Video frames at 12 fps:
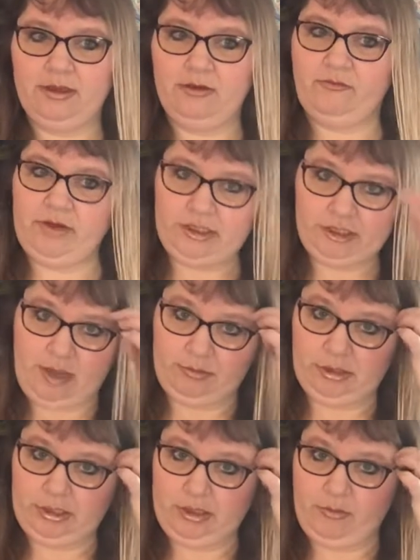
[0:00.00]
finished
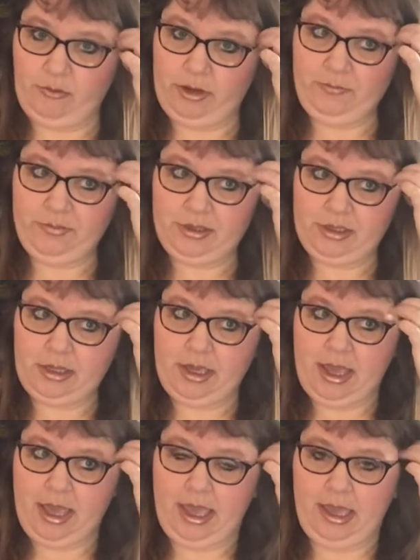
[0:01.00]
objects and whips,
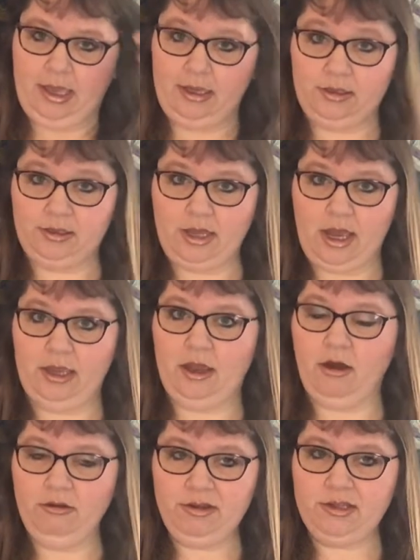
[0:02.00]
and I
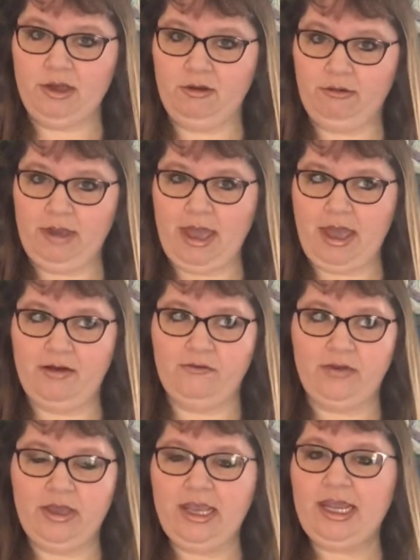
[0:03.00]
also have
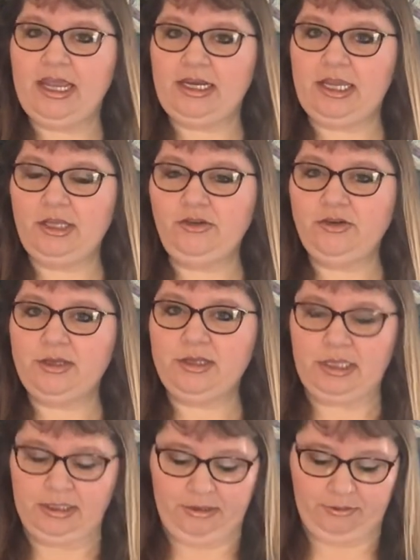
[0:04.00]
an
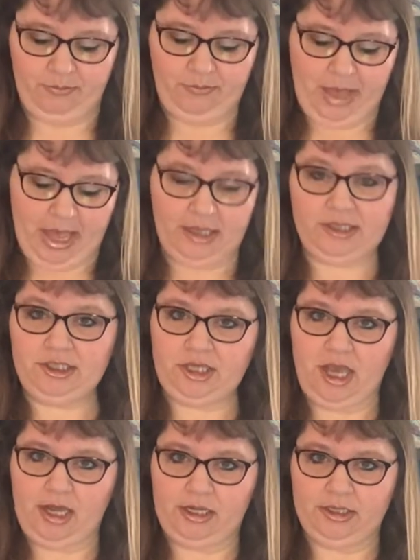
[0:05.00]
interesting little bag
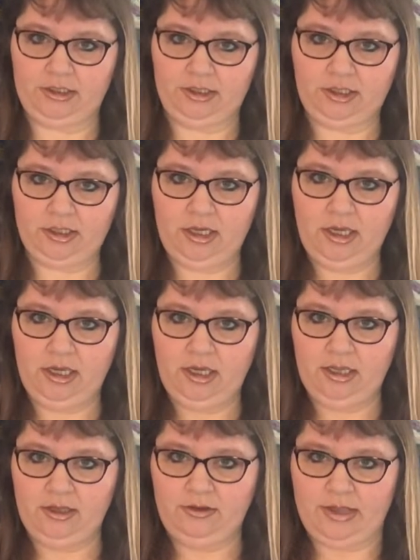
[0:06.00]
challenge
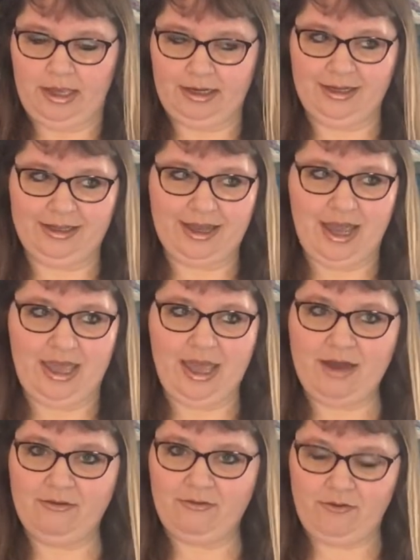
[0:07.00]
that I
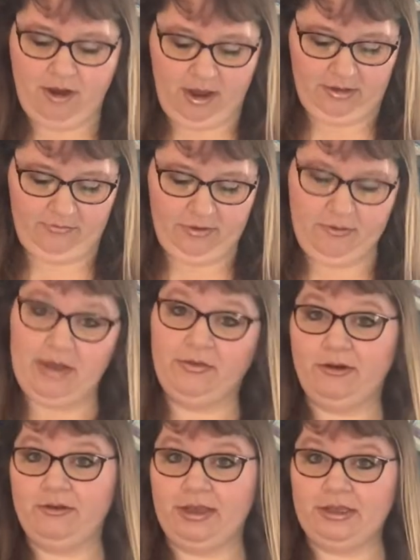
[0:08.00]
have for all of you out
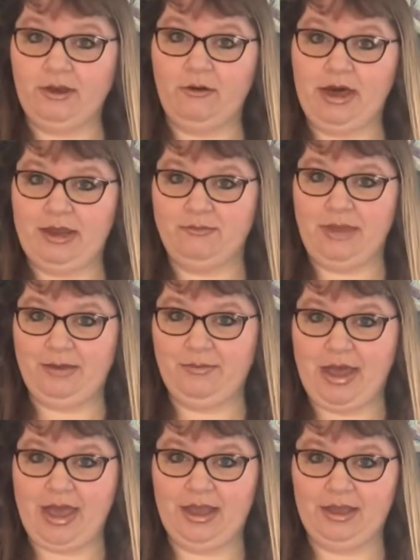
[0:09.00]
there that know how to make
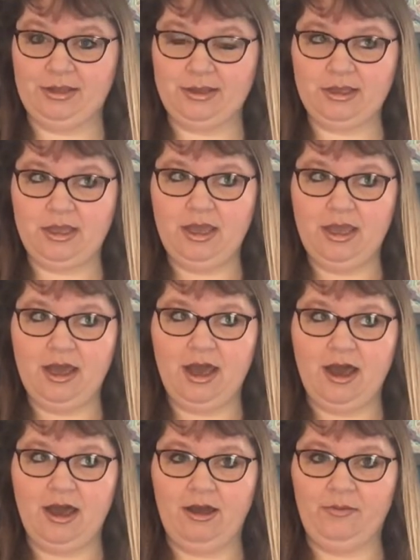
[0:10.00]
bags.
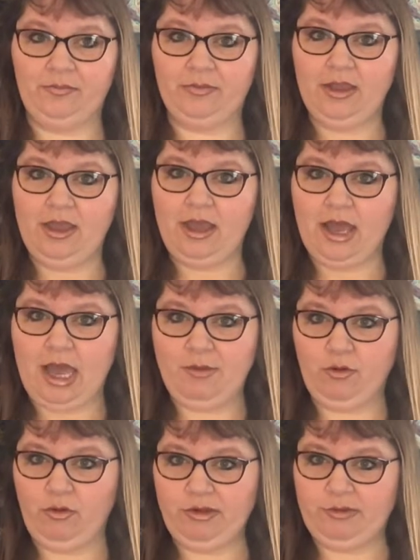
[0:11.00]
I'm
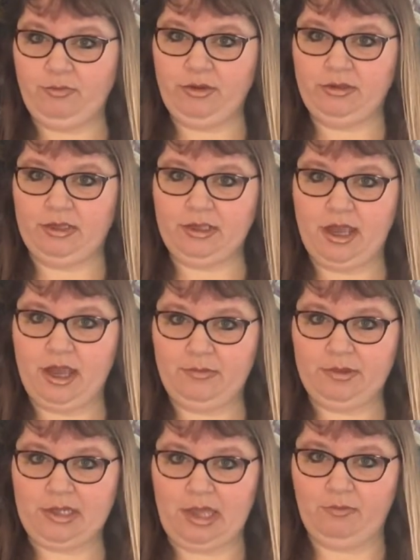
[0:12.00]
going to put the
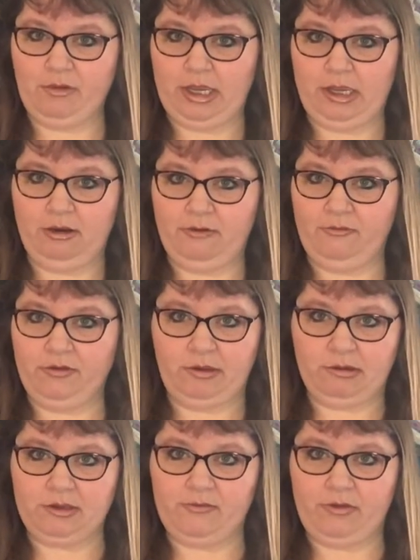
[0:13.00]
timestamp right here for
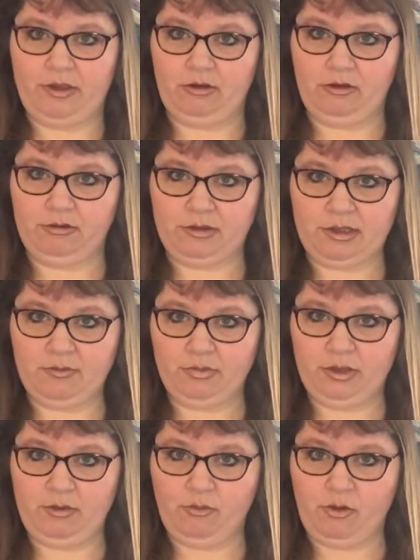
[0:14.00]
those of you who
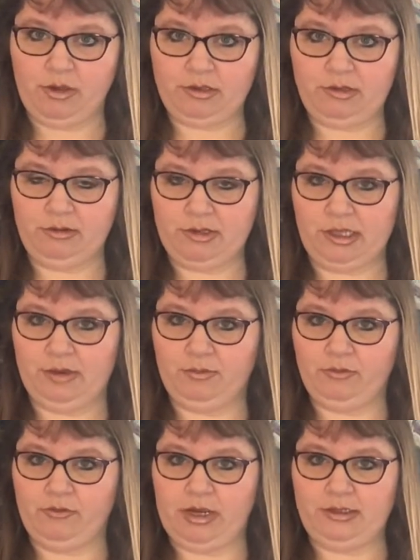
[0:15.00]
simply want to skip
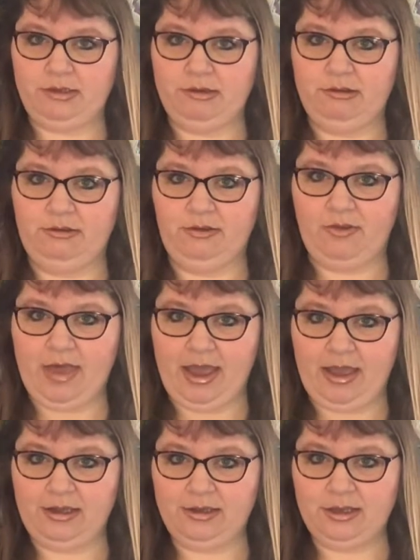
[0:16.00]
right to
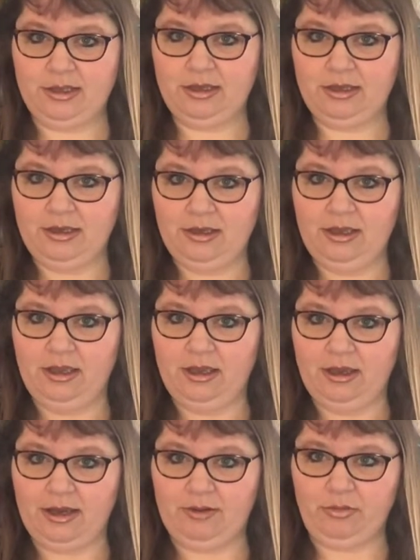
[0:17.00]
that.
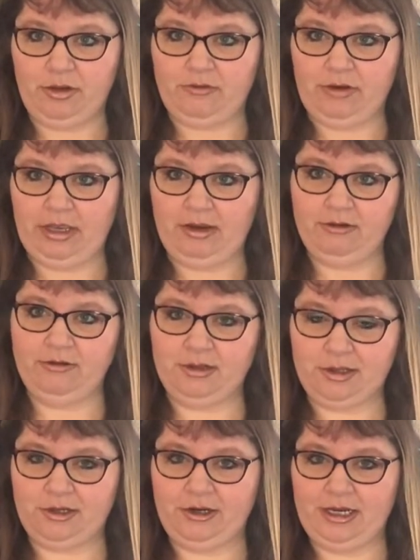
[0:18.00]
I'll put it right here on the
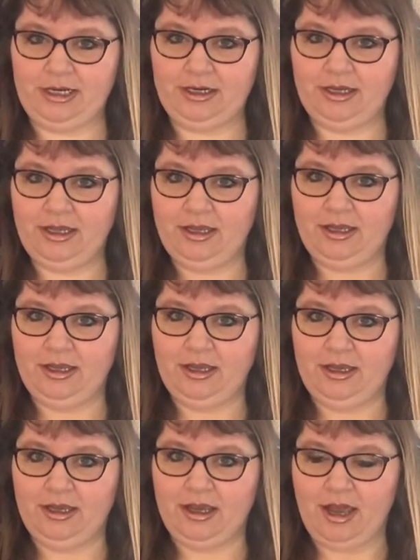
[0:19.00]
screen.
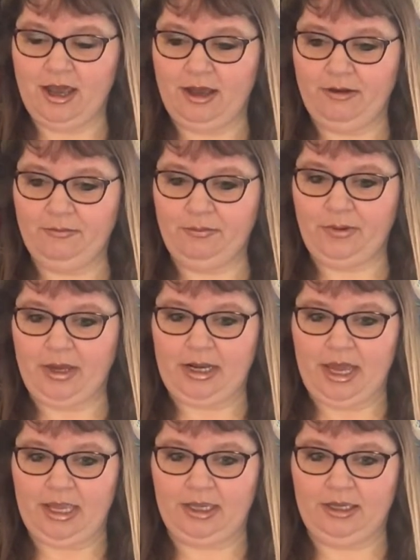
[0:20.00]
But
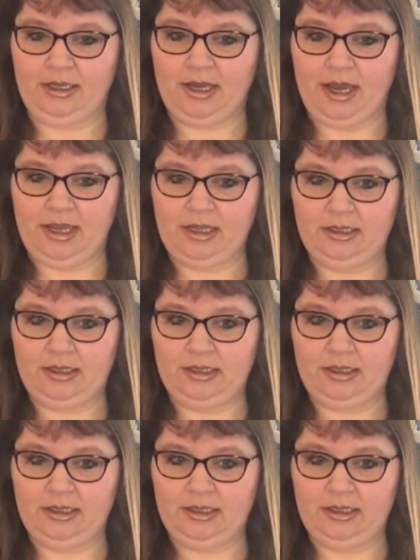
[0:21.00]
I got